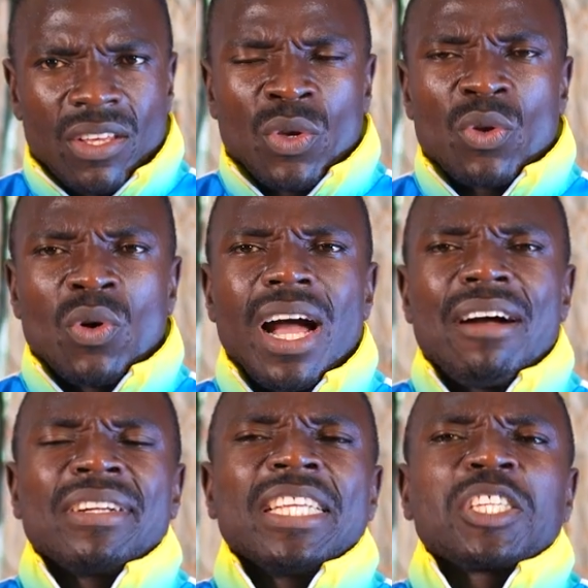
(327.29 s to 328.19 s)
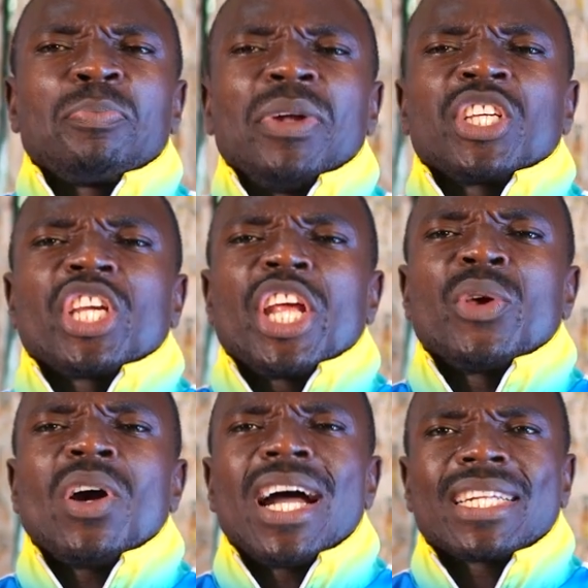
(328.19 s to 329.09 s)
You will have displeasure in
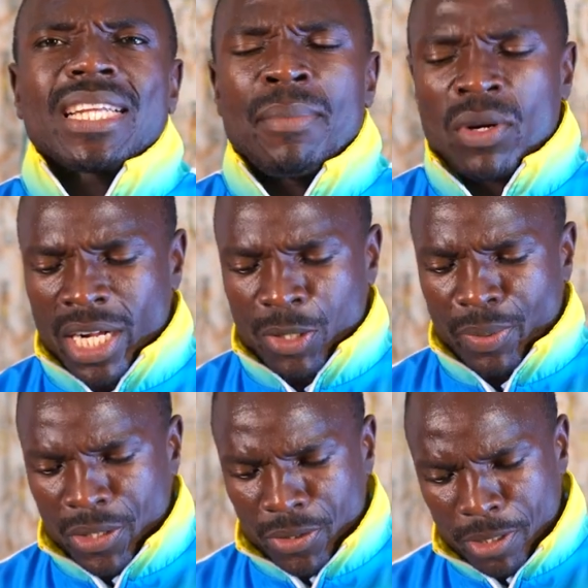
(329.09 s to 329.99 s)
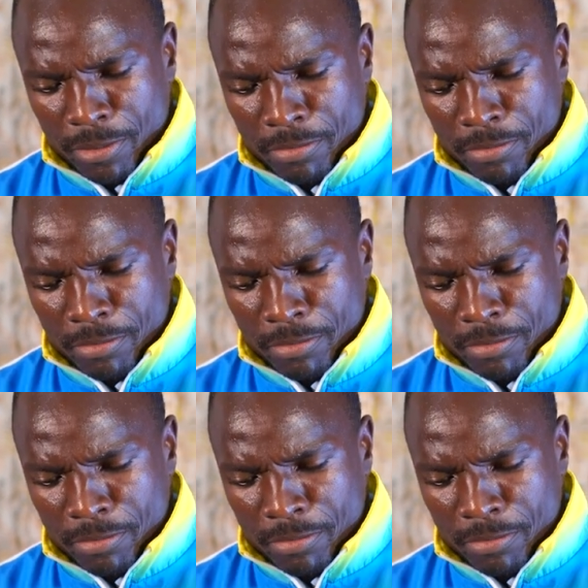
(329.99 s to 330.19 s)
your heart about that person.